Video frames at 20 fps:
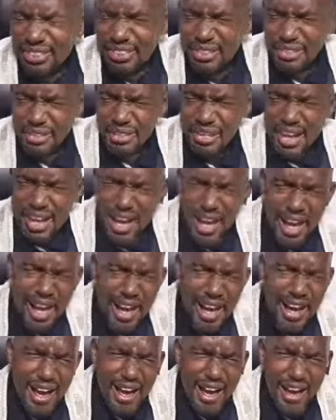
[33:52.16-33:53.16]
Lay
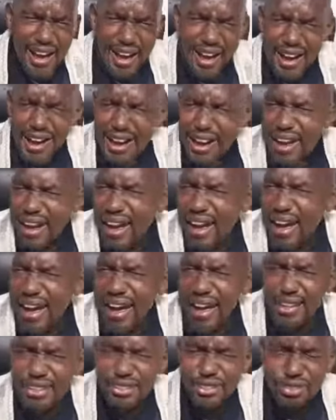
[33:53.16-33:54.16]

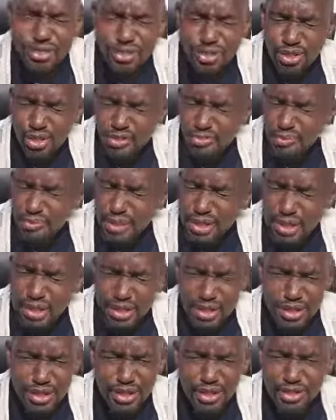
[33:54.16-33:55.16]
hands on
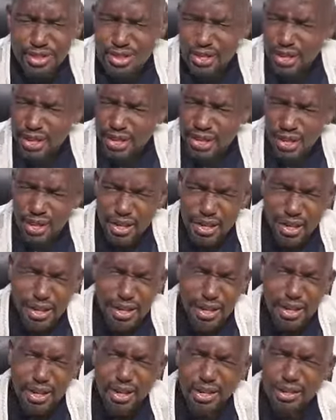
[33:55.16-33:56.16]
me, dear
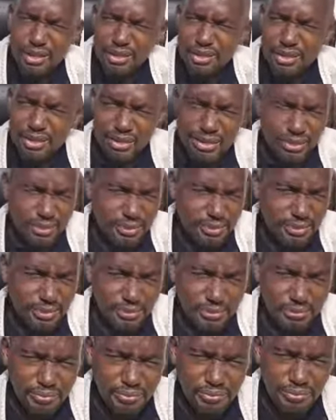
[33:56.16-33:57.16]

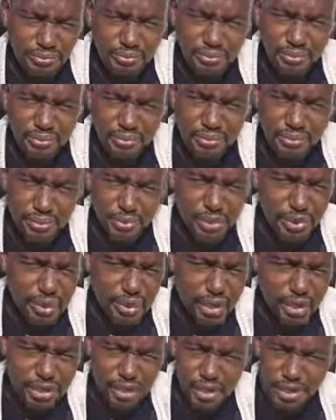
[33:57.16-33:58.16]
Lord.
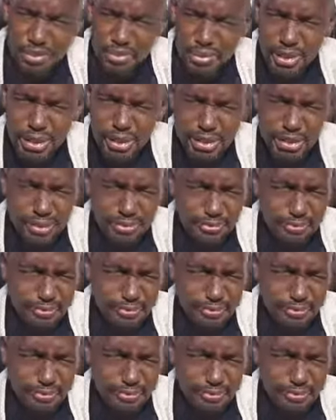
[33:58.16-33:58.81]
Breathe on me.